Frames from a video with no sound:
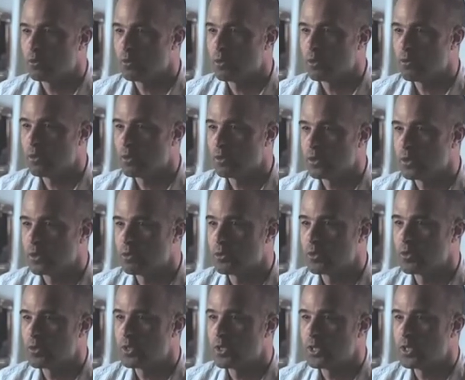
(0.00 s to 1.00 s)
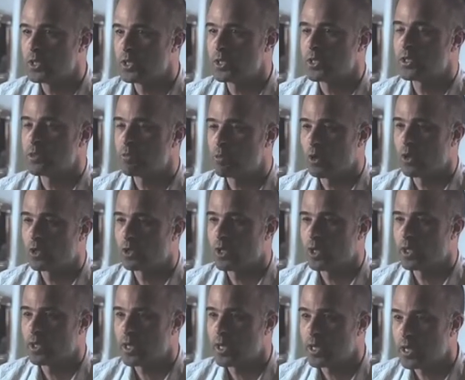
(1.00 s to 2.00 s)
We wanted them to see this as a product
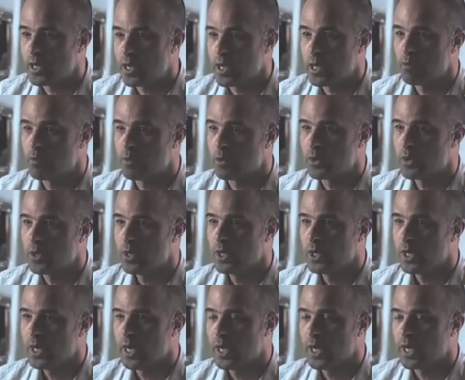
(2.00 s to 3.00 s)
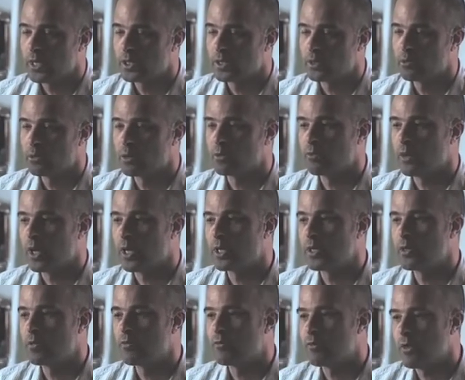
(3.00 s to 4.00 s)
that they keep and would
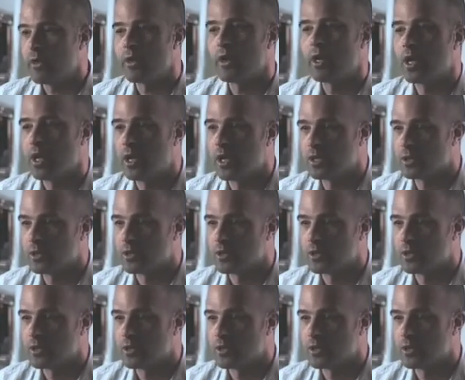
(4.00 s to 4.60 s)
find very hard